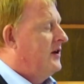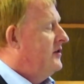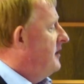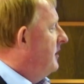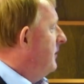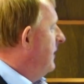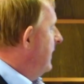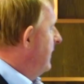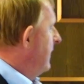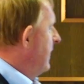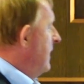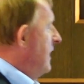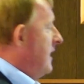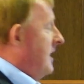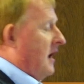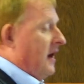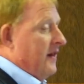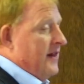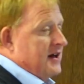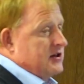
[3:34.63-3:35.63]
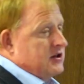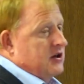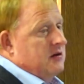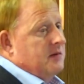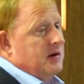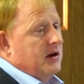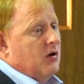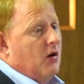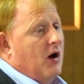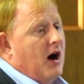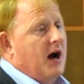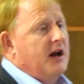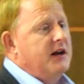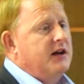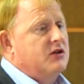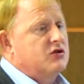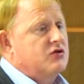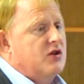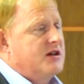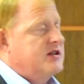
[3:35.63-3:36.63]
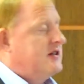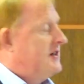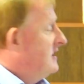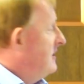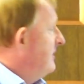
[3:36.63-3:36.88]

doing. And that's going to be quite an interesting